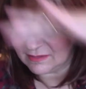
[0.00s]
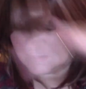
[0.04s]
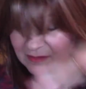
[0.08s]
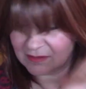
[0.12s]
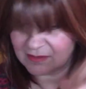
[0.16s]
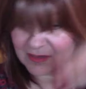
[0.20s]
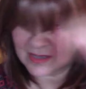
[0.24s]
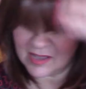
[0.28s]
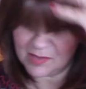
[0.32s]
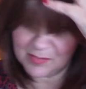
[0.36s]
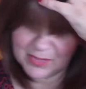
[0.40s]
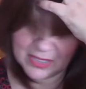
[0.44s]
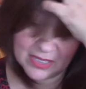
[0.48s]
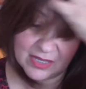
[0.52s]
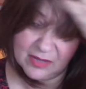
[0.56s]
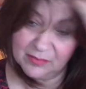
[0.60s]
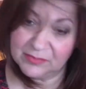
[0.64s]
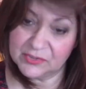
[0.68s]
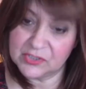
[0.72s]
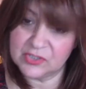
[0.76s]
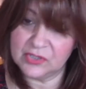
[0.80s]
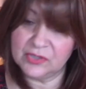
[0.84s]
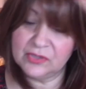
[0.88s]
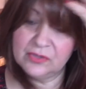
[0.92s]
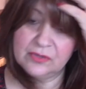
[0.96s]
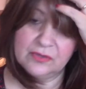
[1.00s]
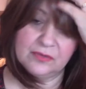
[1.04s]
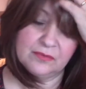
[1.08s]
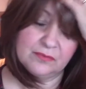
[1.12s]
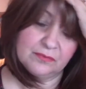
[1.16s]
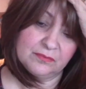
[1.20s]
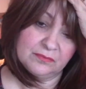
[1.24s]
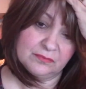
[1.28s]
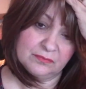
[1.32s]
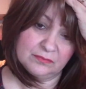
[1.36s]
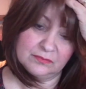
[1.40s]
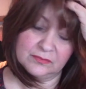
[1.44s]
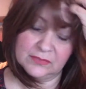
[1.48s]
coming up to
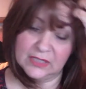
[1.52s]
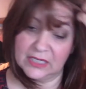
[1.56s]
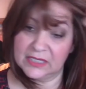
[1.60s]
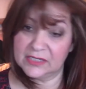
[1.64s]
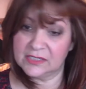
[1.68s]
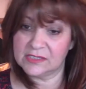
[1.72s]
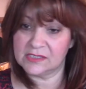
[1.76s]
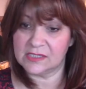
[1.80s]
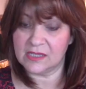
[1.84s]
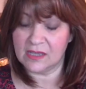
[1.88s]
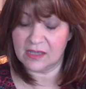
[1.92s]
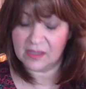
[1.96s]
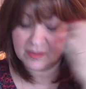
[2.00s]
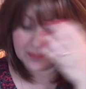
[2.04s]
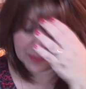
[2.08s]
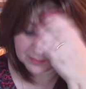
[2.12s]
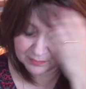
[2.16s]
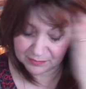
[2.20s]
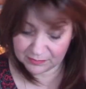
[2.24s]
at a time.